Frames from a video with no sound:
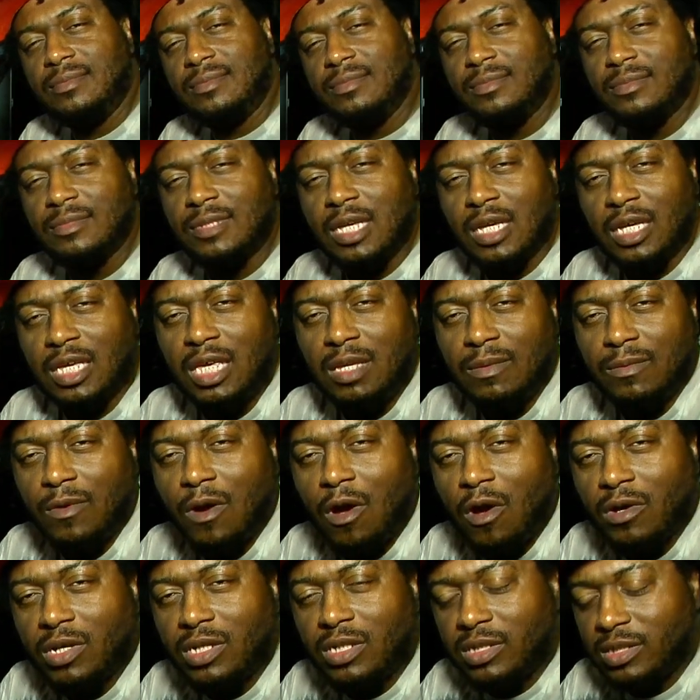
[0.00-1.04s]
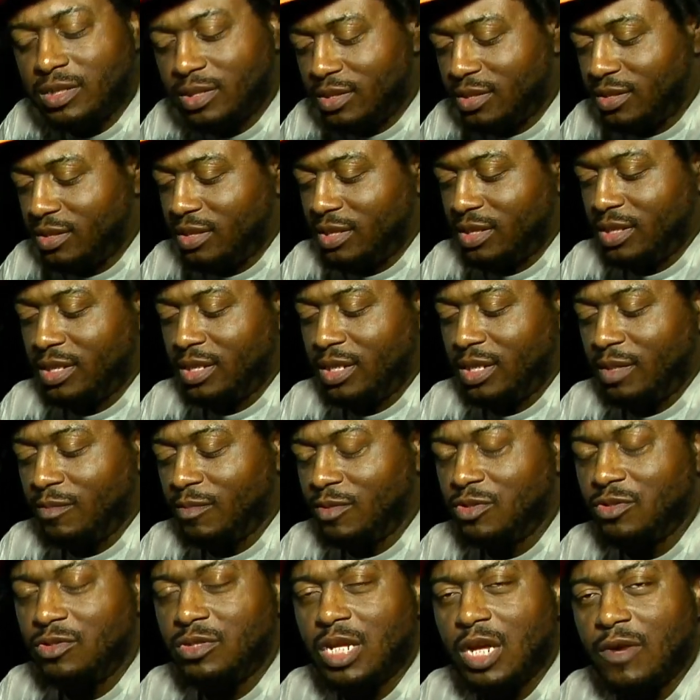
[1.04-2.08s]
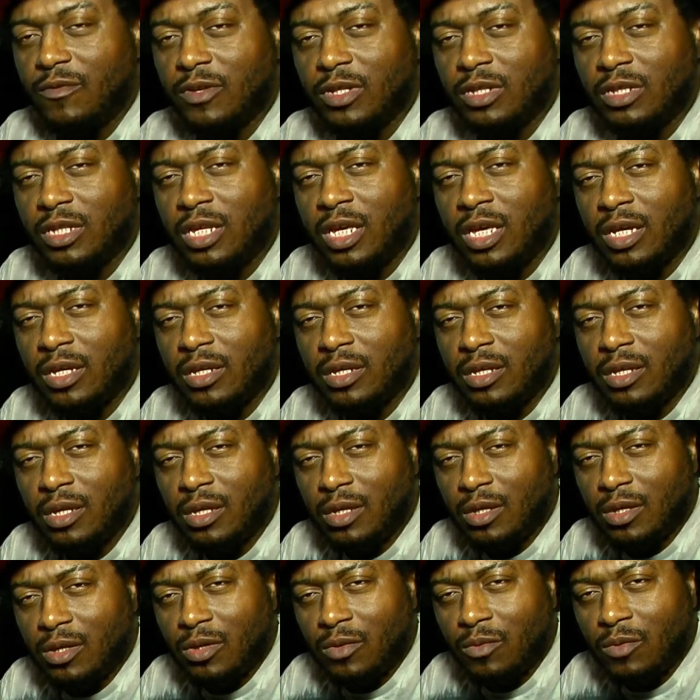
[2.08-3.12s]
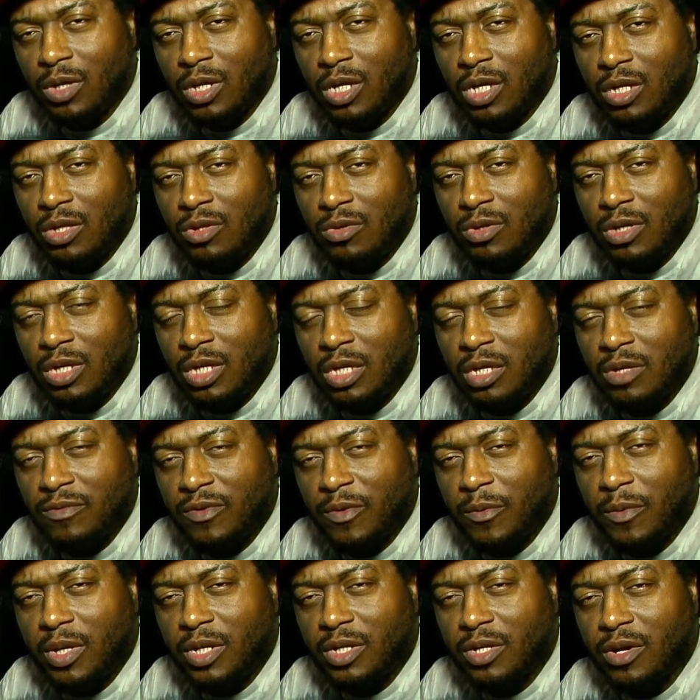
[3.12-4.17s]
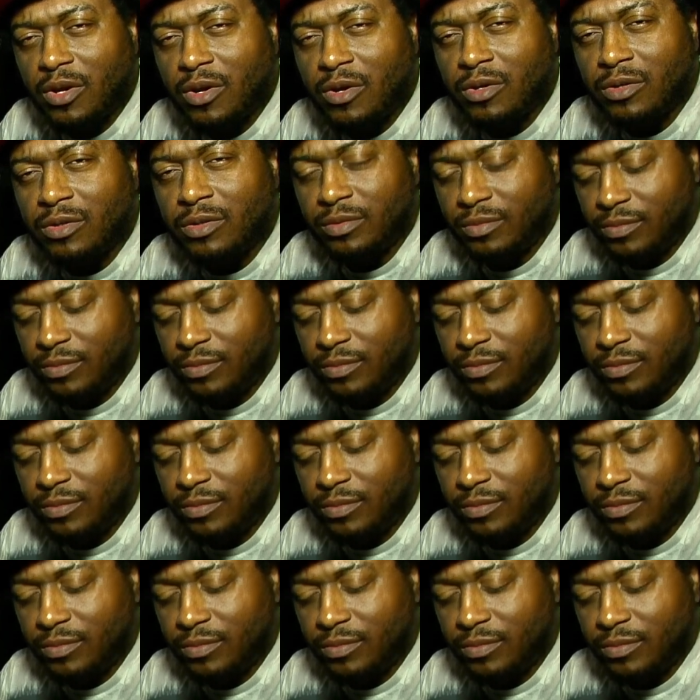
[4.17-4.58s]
and keep walking, but you never think, what can you give in return?